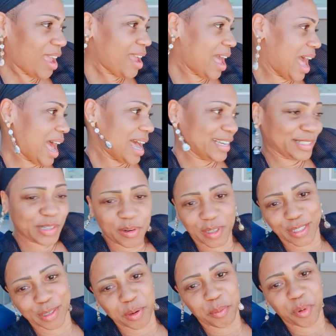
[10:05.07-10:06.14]
I saw a
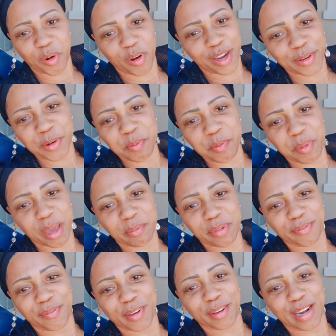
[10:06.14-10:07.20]
little boy who made me
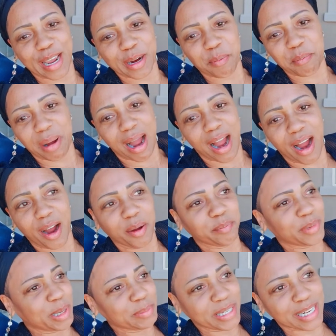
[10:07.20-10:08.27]
feel like a mom. I
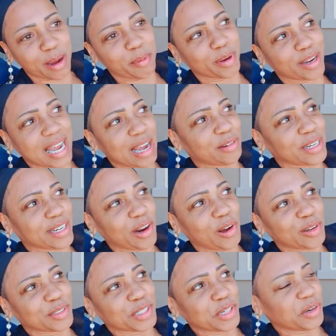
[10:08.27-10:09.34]
mean, I'm gonna count it all
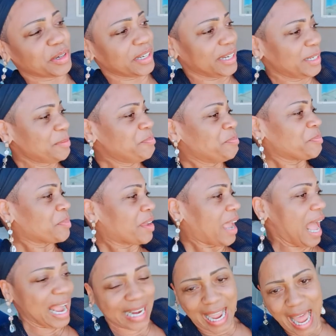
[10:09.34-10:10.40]
joy. I
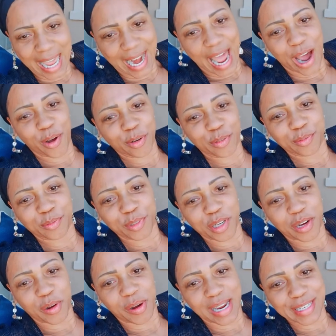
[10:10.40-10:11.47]
got out, you know, I
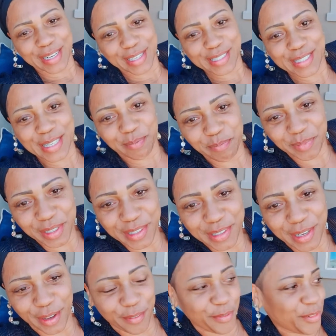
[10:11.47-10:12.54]
did something
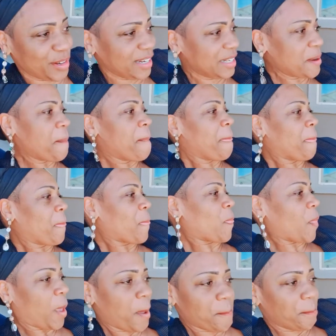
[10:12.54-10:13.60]
different.
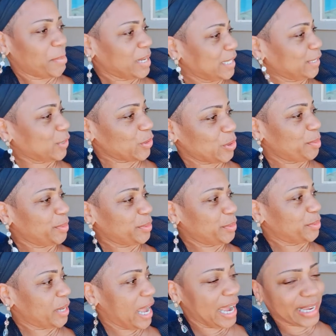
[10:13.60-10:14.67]
But no, boo,
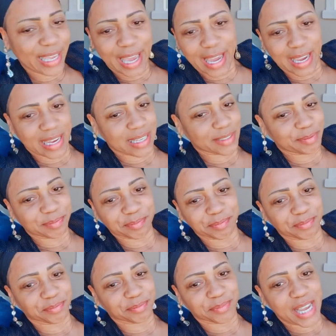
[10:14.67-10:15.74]
I can't.
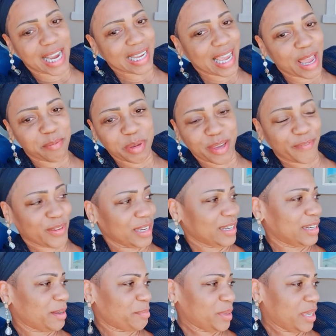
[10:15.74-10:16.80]
Mm-mm, I can't be feeding the
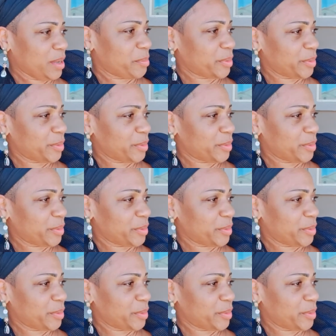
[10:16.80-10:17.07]
people.